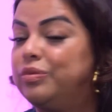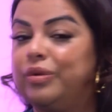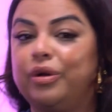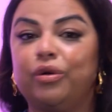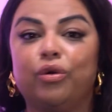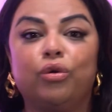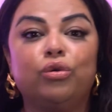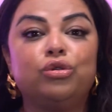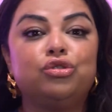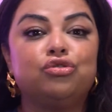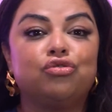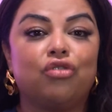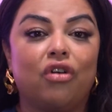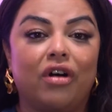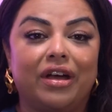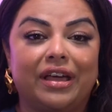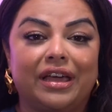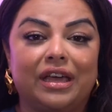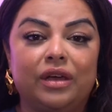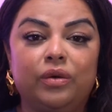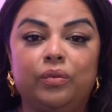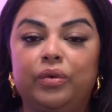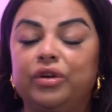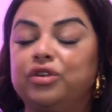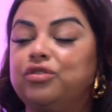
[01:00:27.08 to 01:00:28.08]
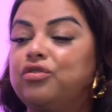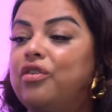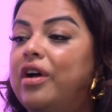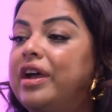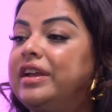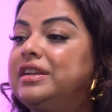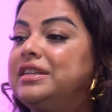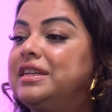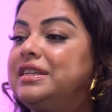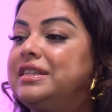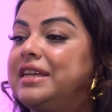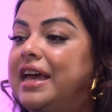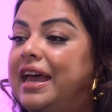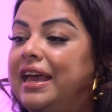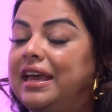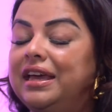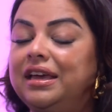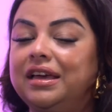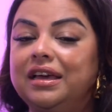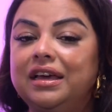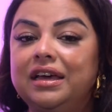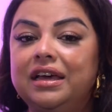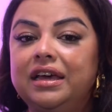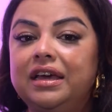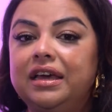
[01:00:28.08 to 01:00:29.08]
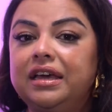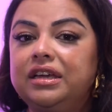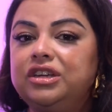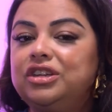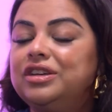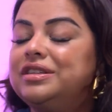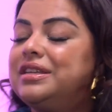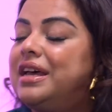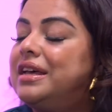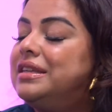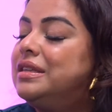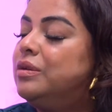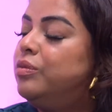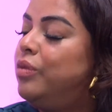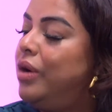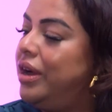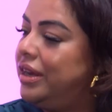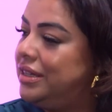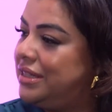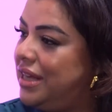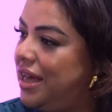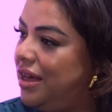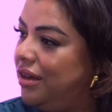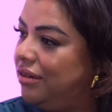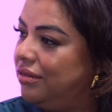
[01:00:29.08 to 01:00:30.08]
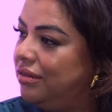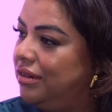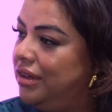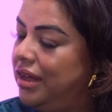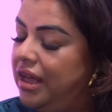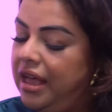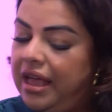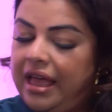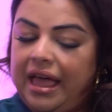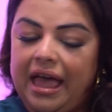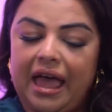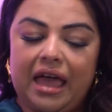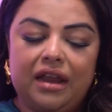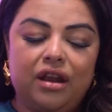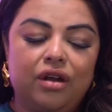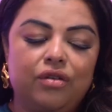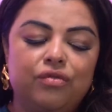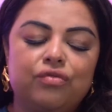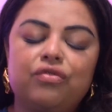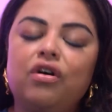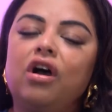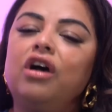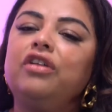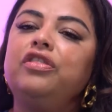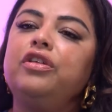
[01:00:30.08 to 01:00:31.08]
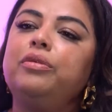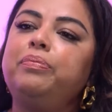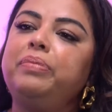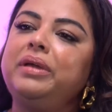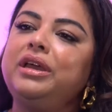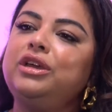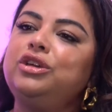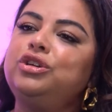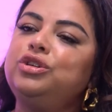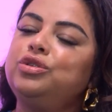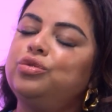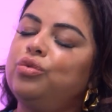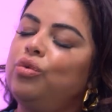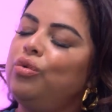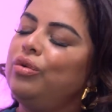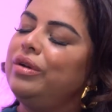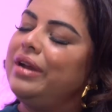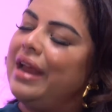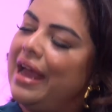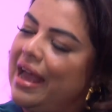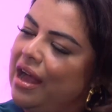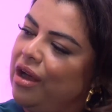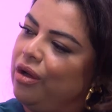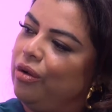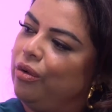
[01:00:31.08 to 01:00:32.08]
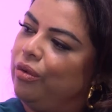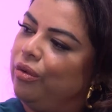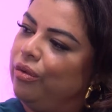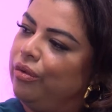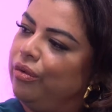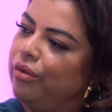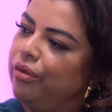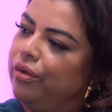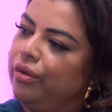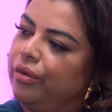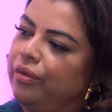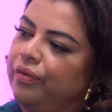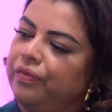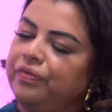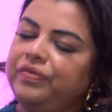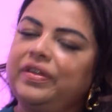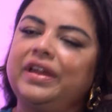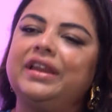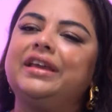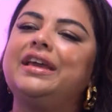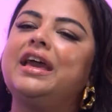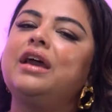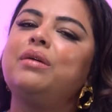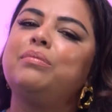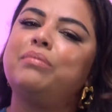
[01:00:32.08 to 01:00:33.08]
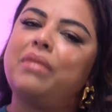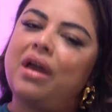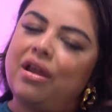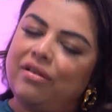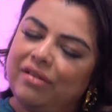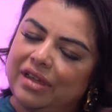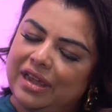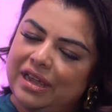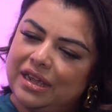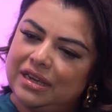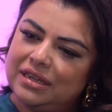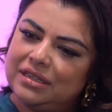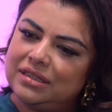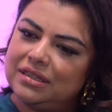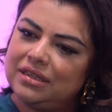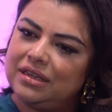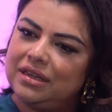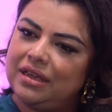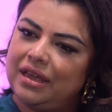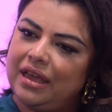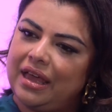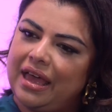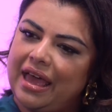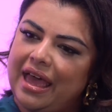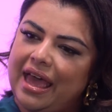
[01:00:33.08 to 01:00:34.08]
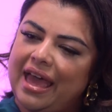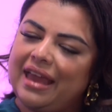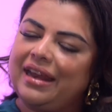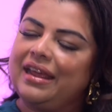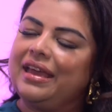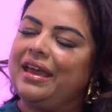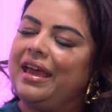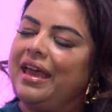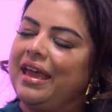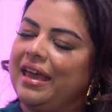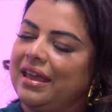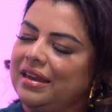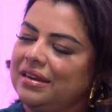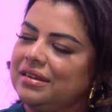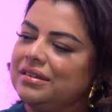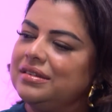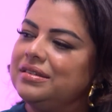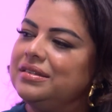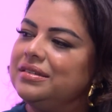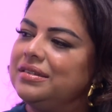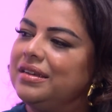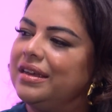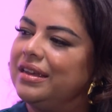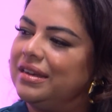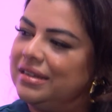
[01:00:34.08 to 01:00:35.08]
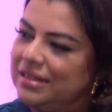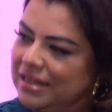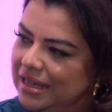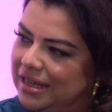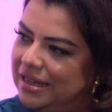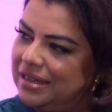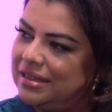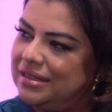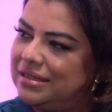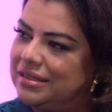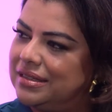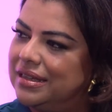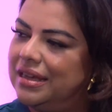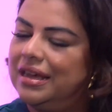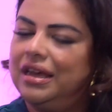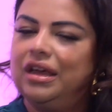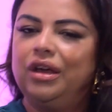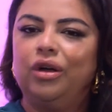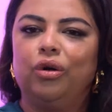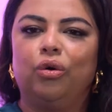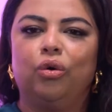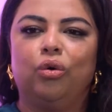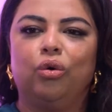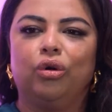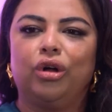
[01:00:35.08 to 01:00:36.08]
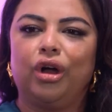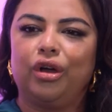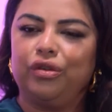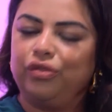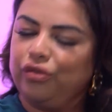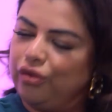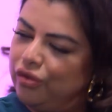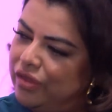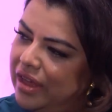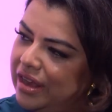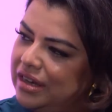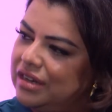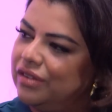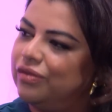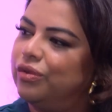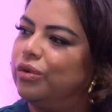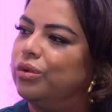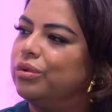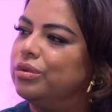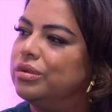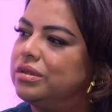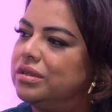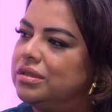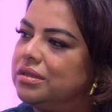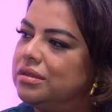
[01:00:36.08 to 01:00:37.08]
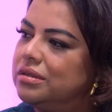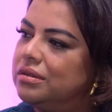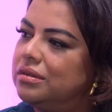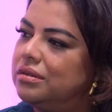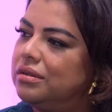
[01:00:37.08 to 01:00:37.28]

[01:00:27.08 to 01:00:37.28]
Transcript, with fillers: Mm-hmm. We're all mm-hmm. trying. We're trying yes. to date. Right. It just hasn't worked out. Exactly. And I'd rather be sure now than get married and it end in tears or go exactly. through that divorce.